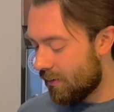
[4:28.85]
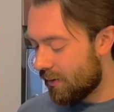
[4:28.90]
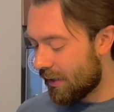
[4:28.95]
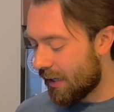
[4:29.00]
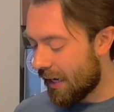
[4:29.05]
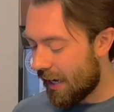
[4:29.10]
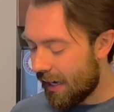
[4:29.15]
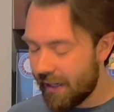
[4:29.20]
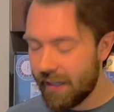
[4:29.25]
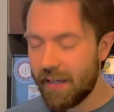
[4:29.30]

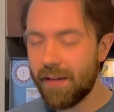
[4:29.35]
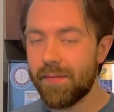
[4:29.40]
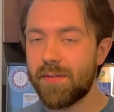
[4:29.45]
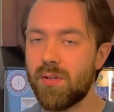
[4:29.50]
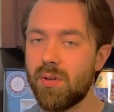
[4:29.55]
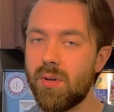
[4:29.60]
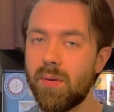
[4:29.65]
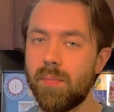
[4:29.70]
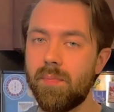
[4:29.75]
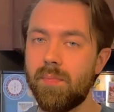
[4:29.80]
kind of gives
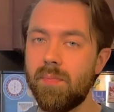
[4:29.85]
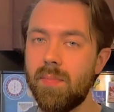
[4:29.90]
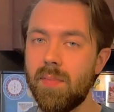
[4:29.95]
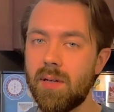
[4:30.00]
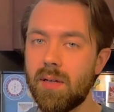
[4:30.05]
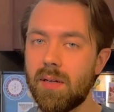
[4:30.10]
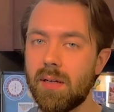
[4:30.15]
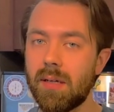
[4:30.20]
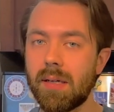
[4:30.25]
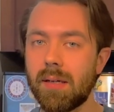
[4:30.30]
you
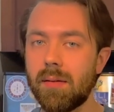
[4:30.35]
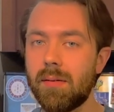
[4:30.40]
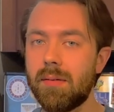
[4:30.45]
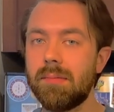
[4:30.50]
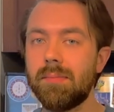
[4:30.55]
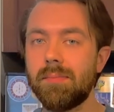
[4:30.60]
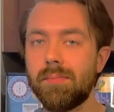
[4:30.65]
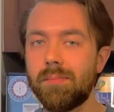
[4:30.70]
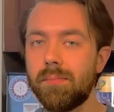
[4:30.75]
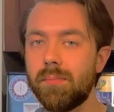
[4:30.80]

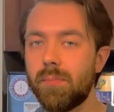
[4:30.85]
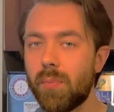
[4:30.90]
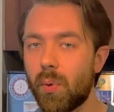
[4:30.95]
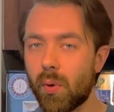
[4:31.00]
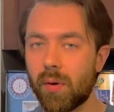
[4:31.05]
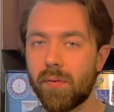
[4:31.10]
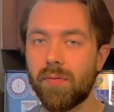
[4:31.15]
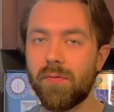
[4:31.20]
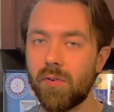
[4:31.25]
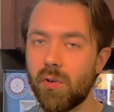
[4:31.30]
a
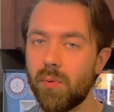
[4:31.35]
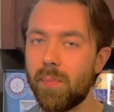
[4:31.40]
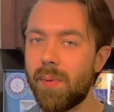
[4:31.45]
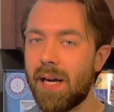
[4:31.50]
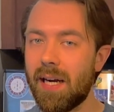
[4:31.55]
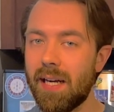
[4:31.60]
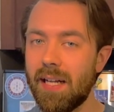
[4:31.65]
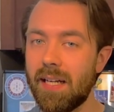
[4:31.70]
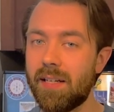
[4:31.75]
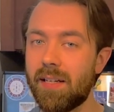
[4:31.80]
more
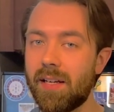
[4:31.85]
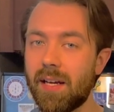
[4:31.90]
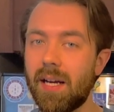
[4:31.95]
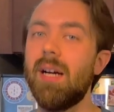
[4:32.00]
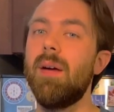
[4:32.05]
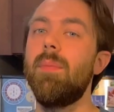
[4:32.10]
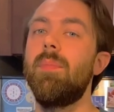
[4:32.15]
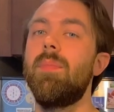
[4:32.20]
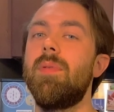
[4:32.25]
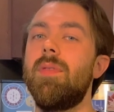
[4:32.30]
full-bodied
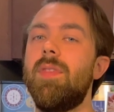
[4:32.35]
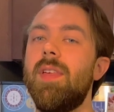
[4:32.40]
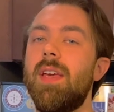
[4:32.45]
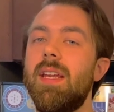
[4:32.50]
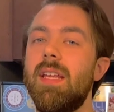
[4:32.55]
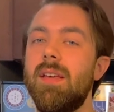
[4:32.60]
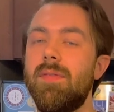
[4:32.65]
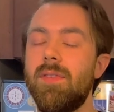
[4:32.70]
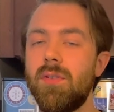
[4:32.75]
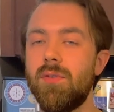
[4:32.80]
cup
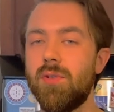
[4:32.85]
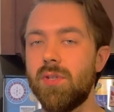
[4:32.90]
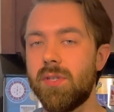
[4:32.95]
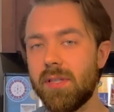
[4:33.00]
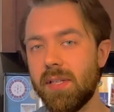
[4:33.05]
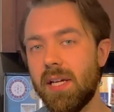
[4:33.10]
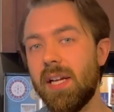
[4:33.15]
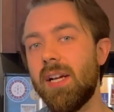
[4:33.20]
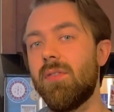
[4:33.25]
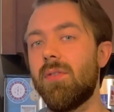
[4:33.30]
than if you just
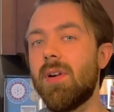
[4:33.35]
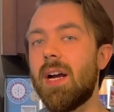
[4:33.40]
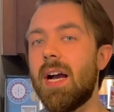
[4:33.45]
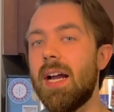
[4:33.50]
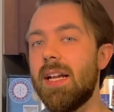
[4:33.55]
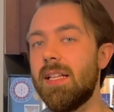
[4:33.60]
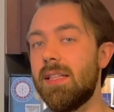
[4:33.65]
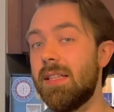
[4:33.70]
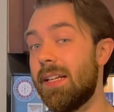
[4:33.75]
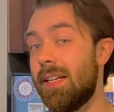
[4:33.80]
let it
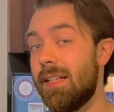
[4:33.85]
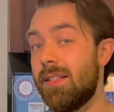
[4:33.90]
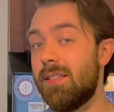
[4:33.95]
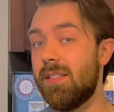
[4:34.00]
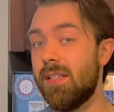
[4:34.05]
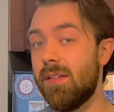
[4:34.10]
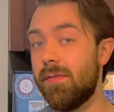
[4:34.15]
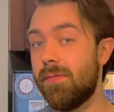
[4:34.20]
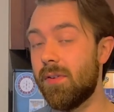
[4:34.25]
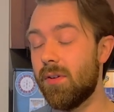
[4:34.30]
ride and let it
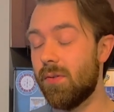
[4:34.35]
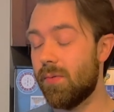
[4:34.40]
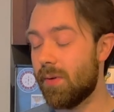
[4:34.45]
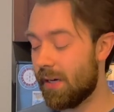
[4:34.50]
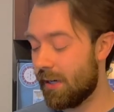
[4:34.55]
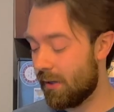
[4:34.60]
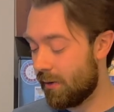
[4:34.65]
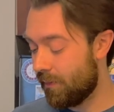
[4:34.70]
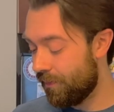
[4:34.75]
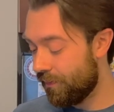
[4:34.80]
sit for a
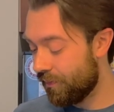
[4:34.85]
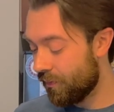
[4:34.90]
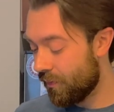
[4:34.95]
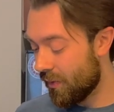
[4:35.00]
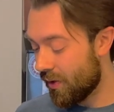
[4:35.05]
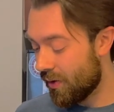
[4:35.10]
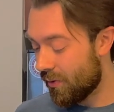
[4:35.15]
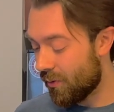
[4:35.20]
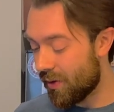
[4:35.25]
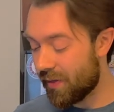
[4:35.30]
while.
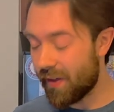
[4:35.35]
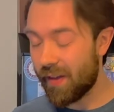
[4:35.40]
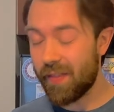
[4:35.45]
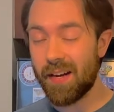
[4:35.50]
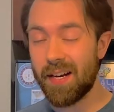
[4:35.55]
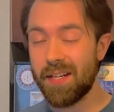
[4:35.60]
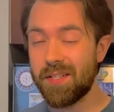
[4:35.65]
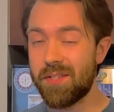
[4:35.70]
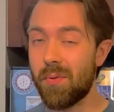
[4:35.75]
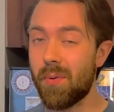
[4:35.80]
One thing
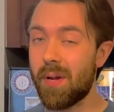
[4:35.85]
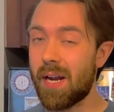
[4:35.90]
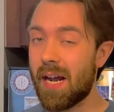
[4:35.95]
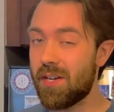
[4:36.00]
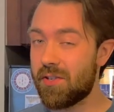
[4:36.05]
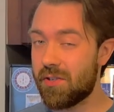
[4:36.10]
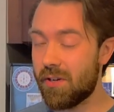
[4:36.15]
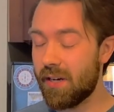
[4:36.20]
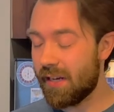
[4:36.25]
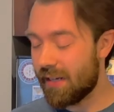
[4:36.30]
that I do when
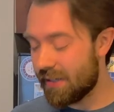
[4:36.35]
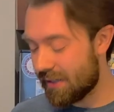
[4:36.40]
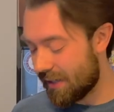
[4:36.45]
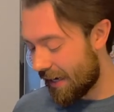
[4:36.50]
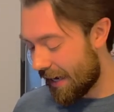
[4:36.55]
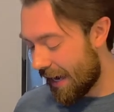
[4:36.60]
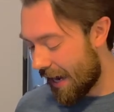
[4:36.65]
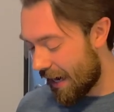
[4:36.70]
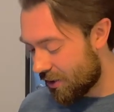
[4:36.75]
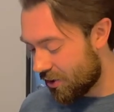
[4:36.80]
I drink is
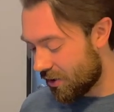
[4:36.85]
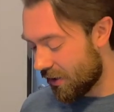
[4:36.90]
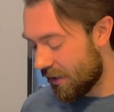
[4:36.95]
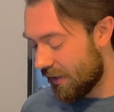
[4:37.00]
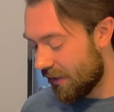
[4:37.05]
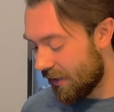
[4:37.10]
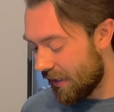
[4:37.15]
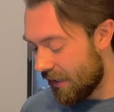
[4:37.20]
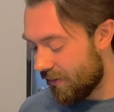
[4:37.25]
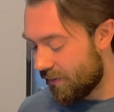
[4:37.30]
I actually
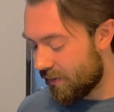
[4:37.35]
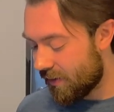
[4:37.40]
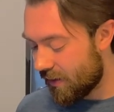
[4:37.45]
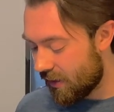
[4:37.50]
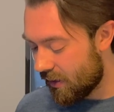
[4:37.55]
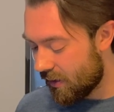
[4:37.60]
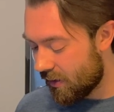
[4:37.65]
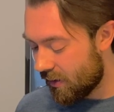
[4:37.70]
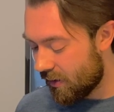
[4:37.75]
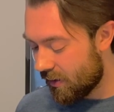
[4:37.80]
leave
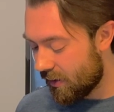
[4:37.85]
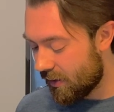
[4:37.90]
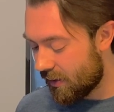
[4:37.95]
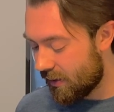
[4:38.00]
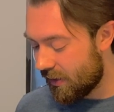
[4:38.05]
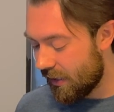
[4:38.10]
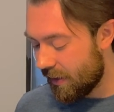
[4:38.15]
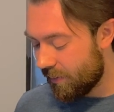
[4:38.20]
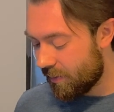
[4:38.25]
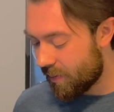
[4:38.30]
the
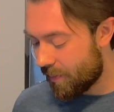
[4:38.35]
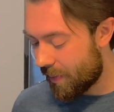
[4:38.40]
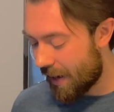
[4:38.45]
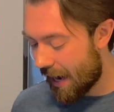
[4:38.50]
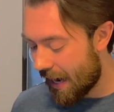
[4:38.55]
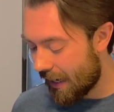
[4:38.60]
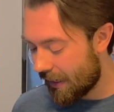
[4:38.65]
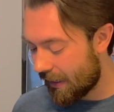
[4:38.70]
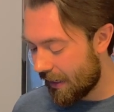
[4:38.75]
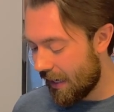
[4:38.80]
steeped
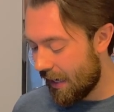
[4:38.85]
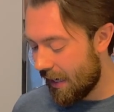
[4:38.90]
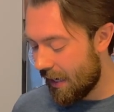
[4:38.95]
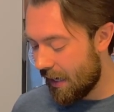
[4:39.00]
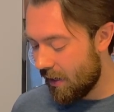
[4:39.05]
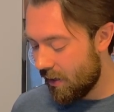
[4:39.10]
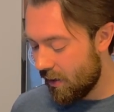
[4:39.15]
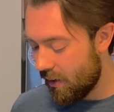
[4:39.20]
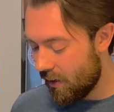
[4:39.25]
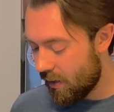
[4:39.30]
pack
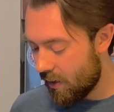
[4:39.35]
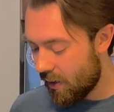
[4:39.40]
in.